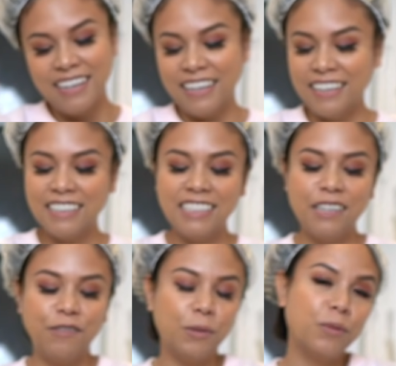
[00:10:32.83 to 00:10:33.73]
is
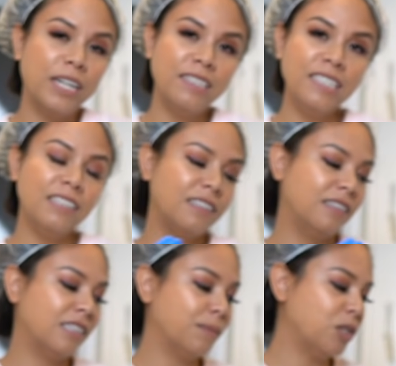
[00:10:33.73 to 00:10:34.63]
if you're pressing it in
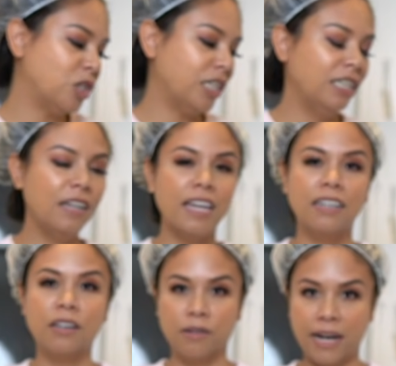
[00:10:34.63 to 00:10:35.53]
this machine and
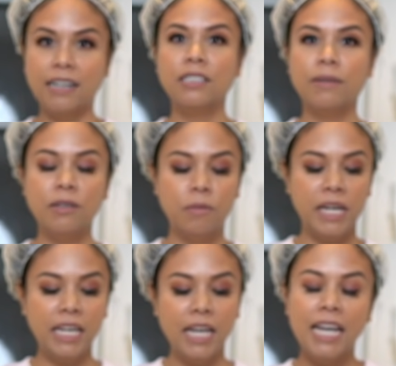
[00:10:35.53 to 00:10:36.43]
it cracks right
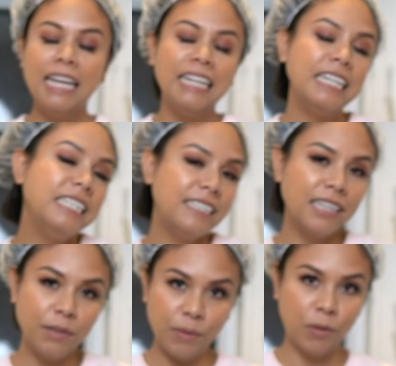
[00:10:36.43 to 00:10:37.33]
away, it needs a
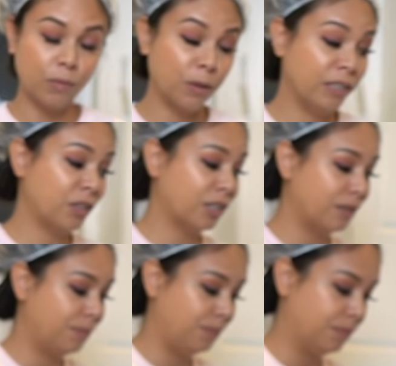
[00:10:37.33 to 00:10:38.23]
little bit more moisture.